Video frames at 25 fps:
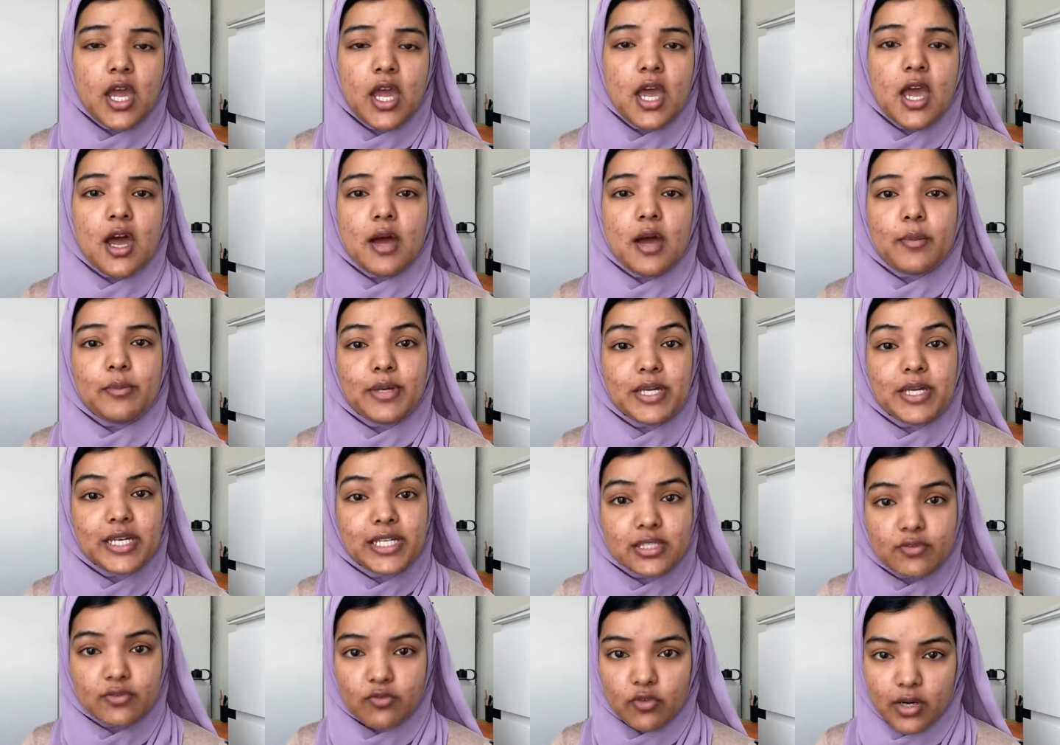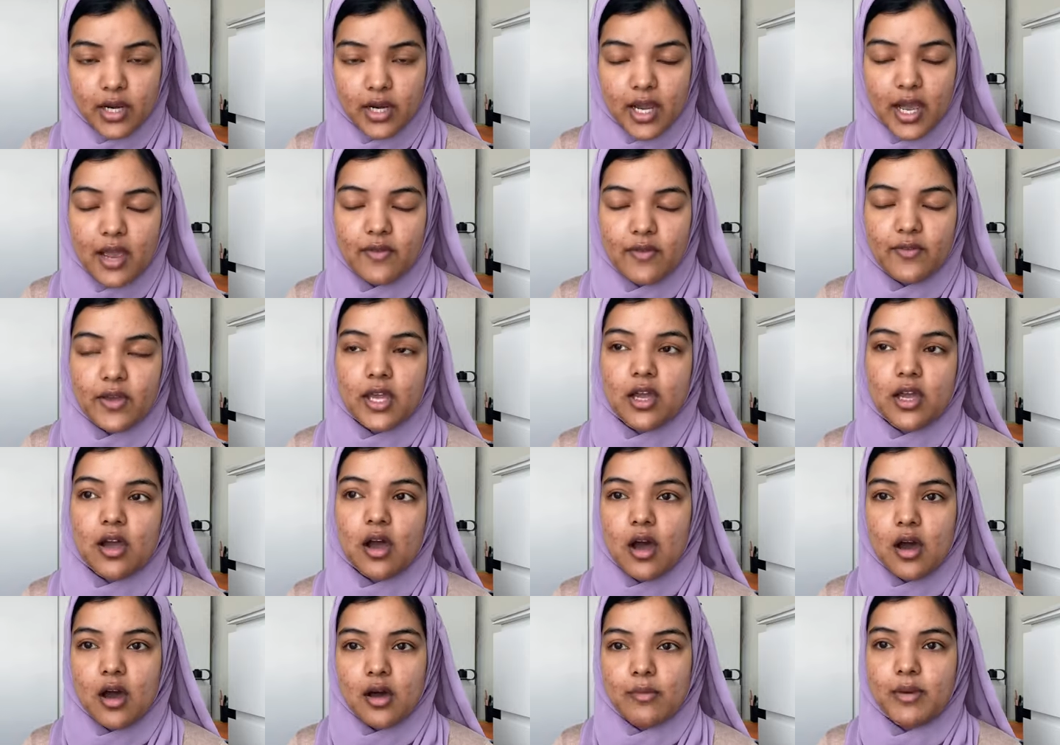a peaceful life, a
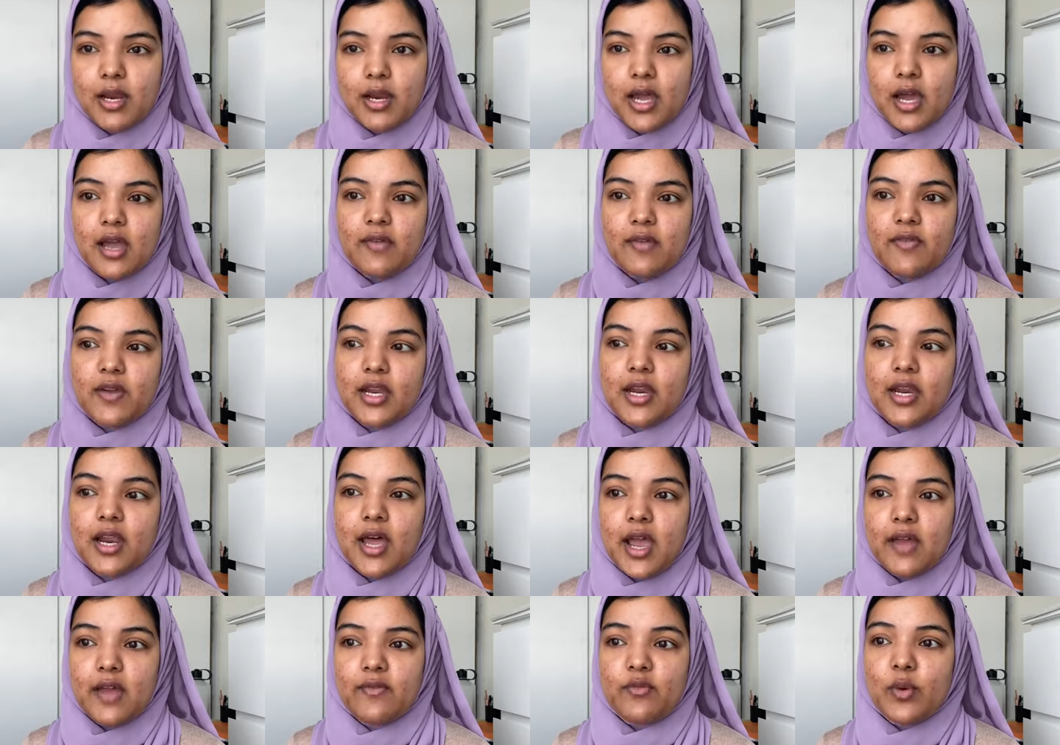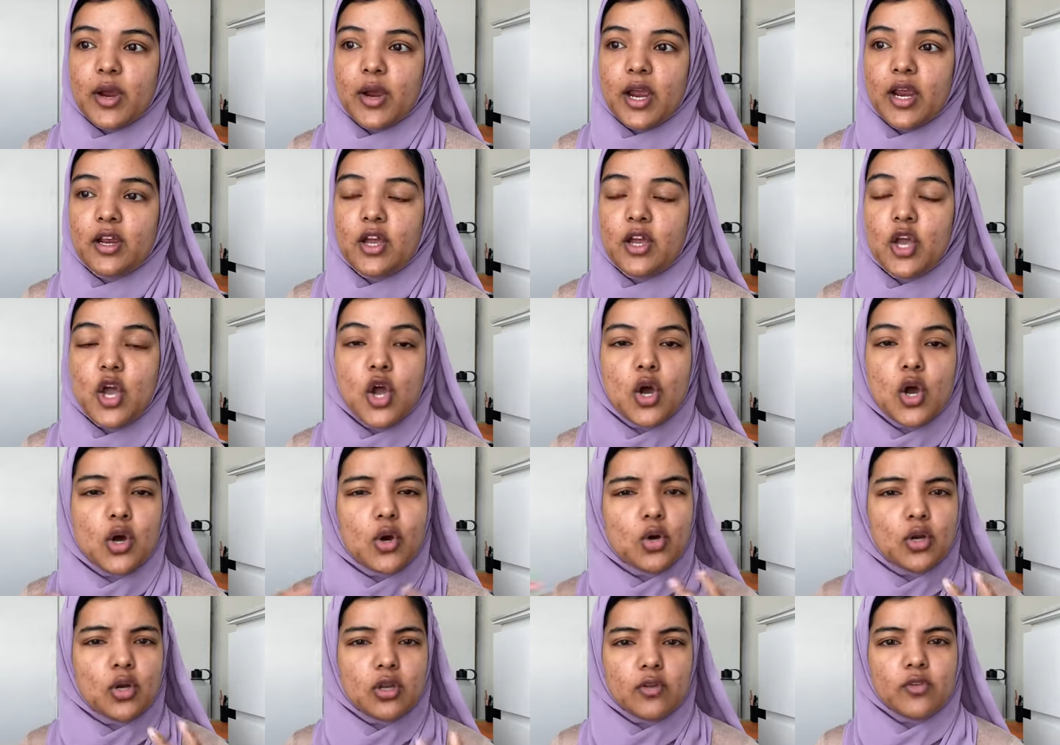calm life, a life where
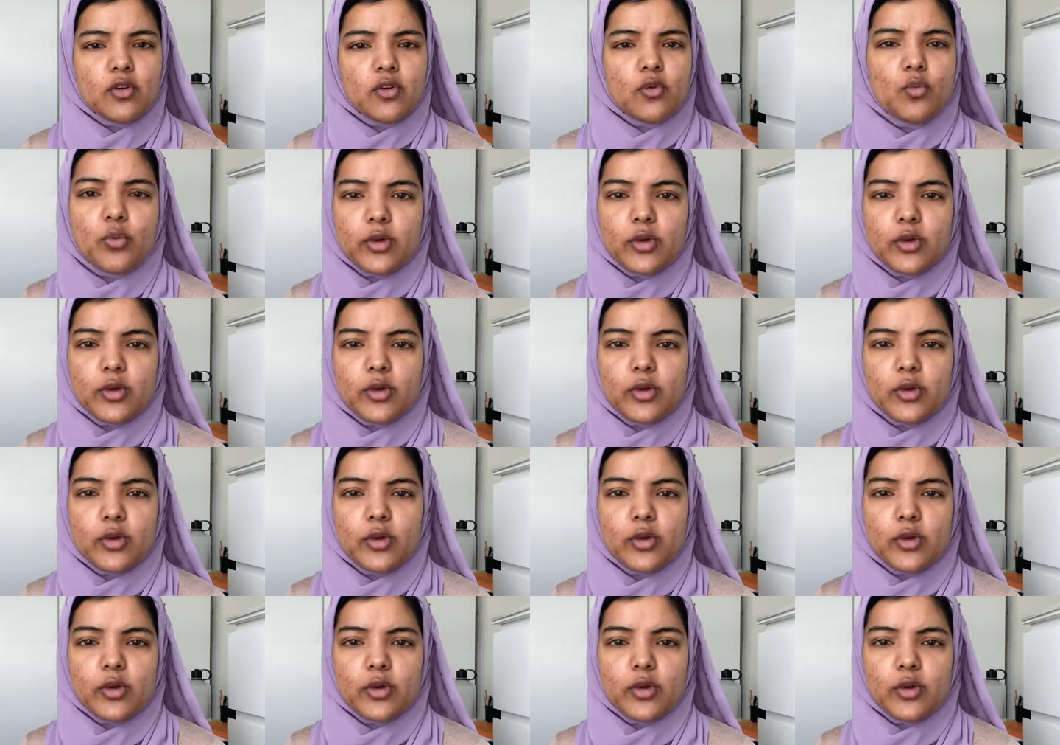all of your